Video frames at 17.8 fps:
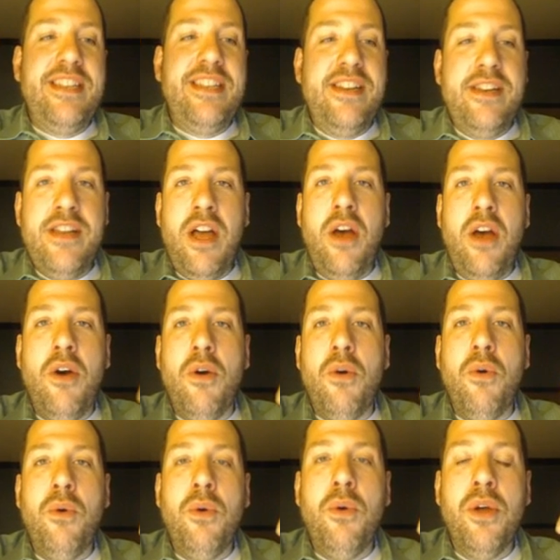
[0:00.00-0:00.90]
to
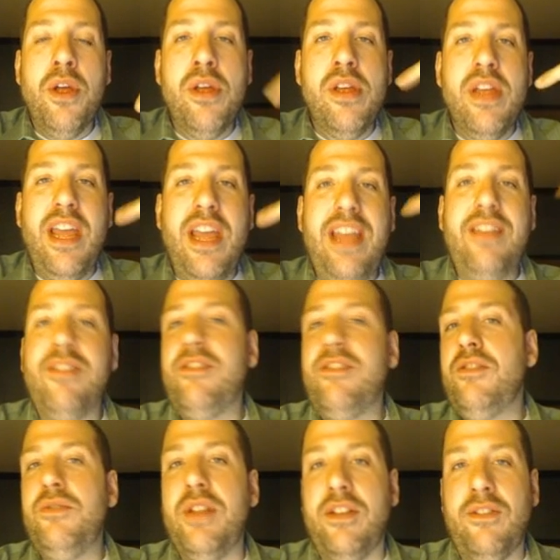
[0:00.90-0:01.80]
know, hey
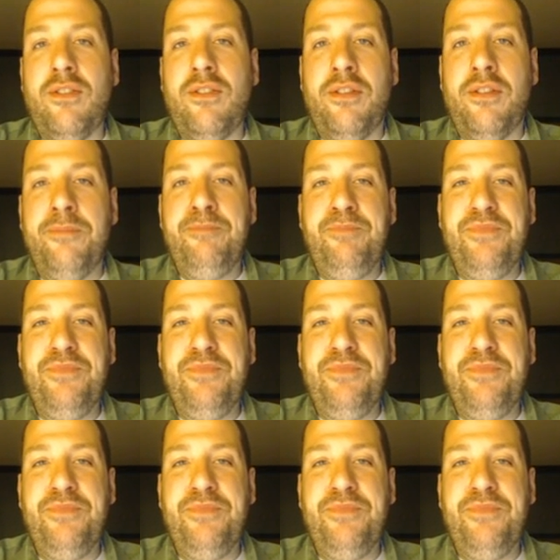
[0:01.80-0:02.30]
students,